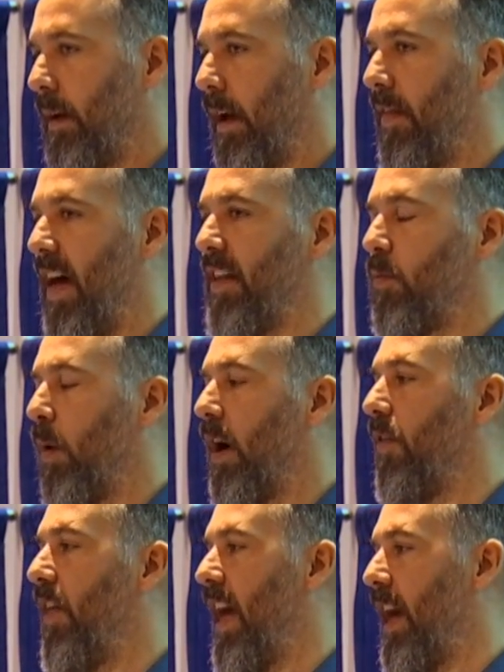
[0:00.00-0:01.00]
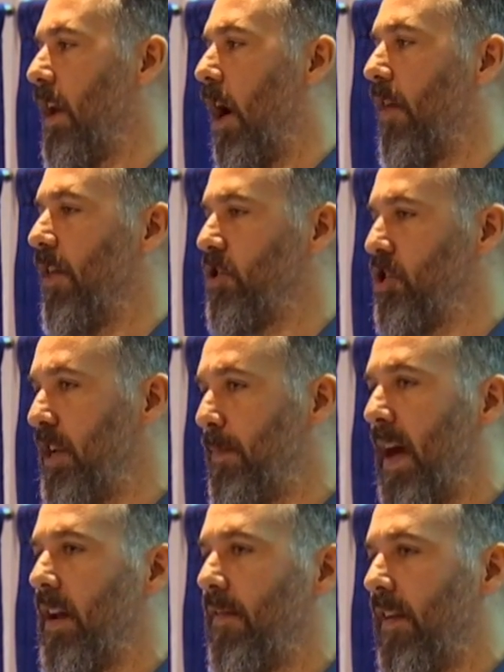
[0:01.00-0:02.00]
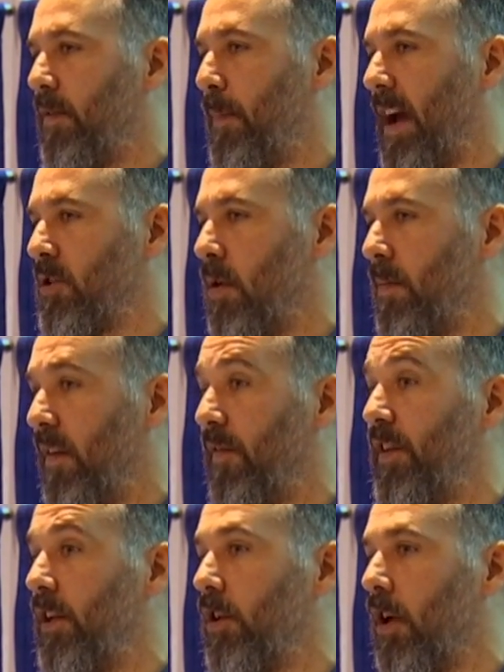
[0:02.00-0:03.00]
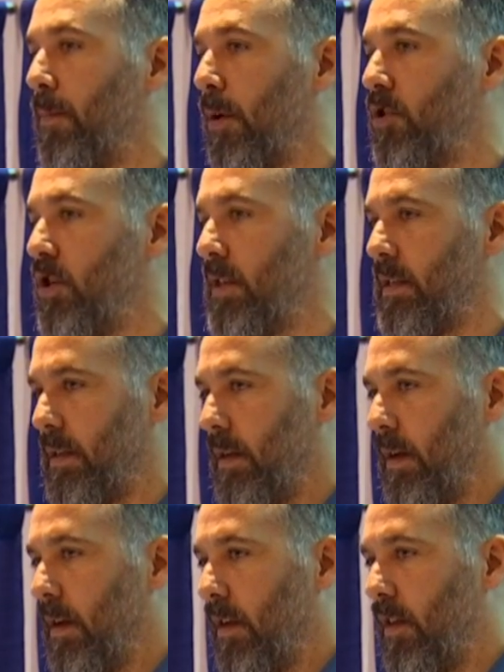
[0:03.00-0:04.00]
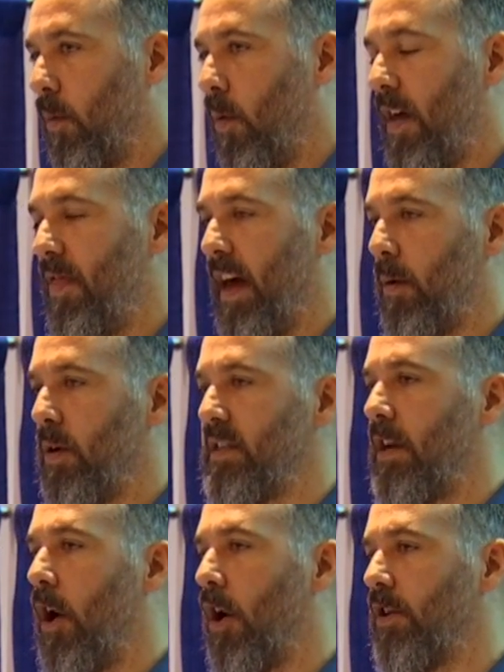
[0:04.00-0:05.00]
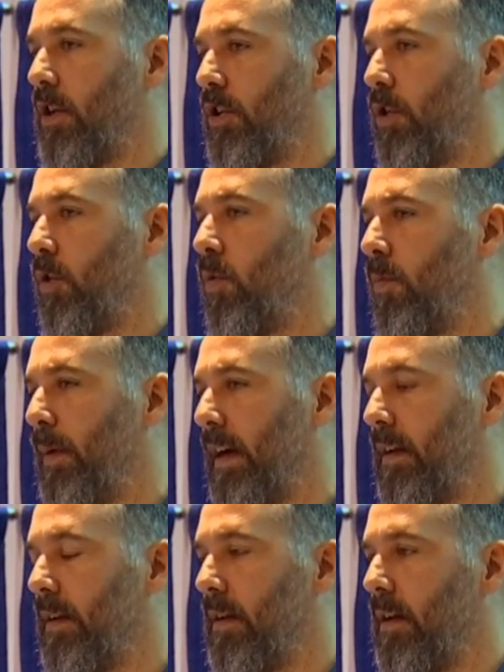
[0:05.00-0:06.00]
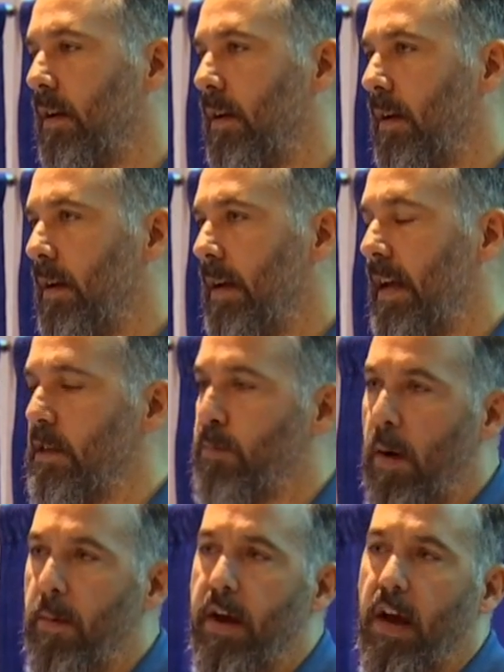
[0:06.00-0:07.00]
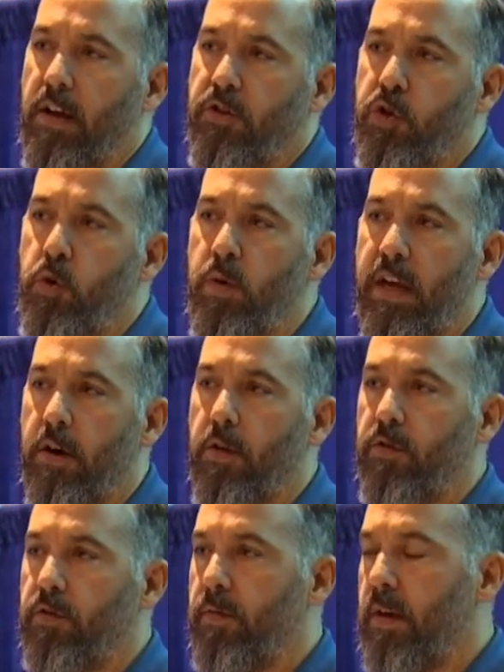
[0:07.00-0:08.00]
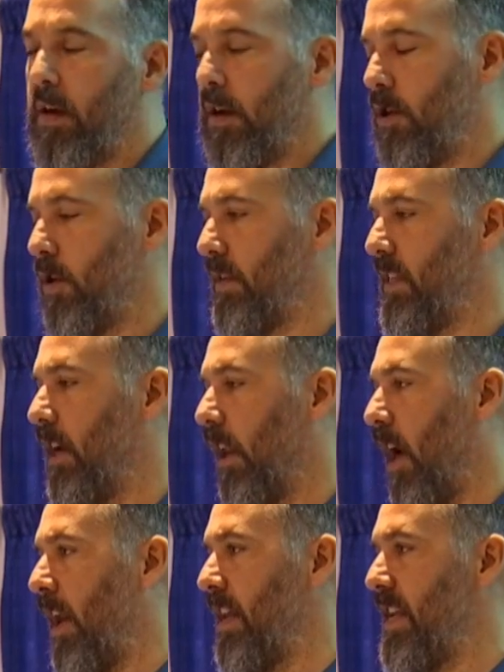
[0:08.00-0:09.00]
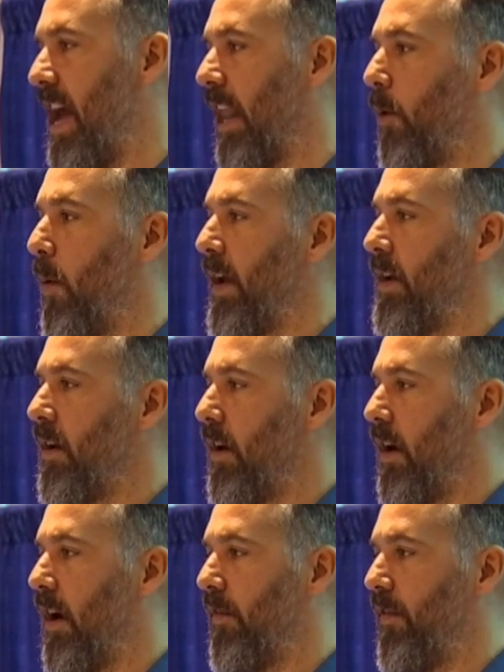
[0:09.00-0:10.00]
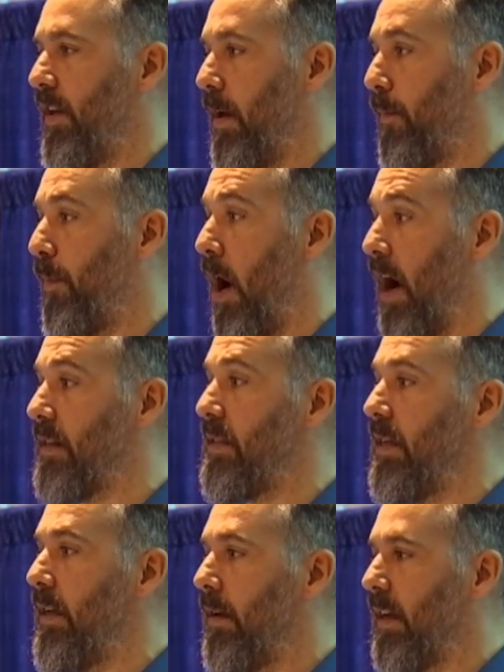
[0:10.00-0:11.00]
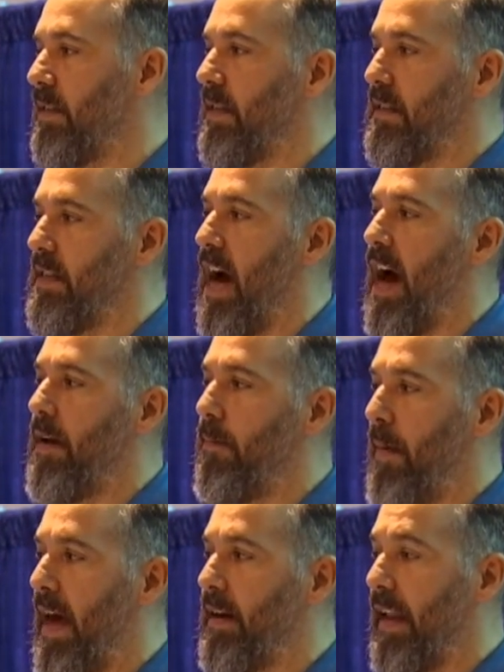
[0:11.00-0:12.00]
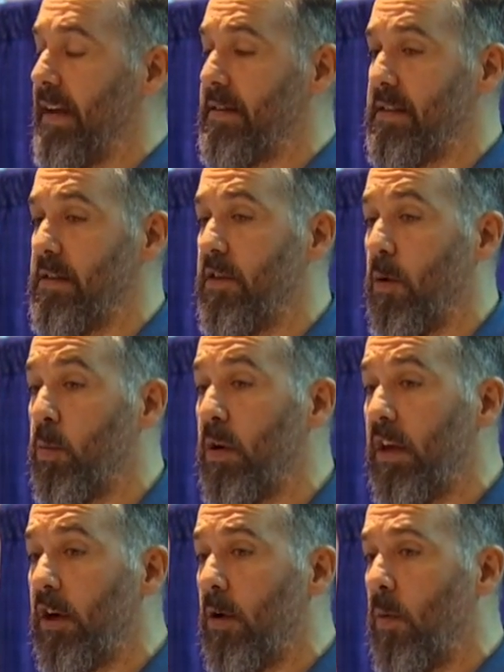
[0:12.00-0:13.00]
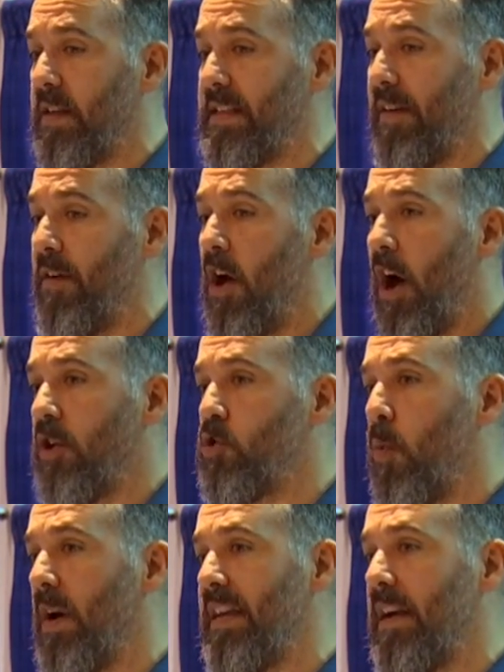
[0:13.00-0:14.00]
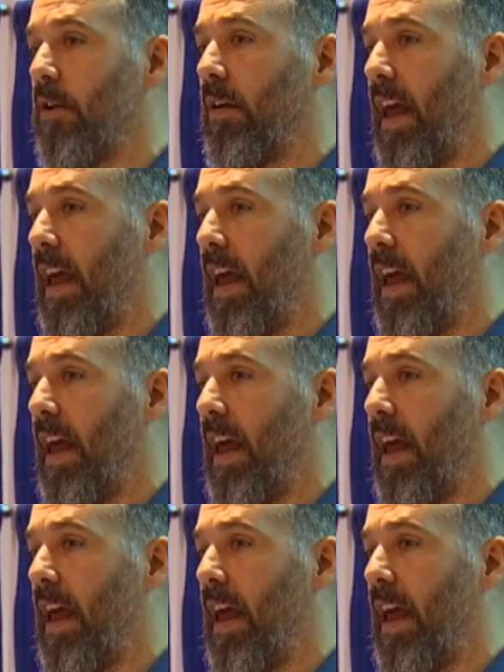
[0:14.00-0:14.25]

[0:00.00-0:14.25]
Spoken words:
And that's where then on the cheap end of the spectrum, the feel-good purchase, the one that wasn't hard to do, but it's probably 2 years. You'll see a lot of yellowing of the epoxy because it's not meant, like the really good ones have a 20-year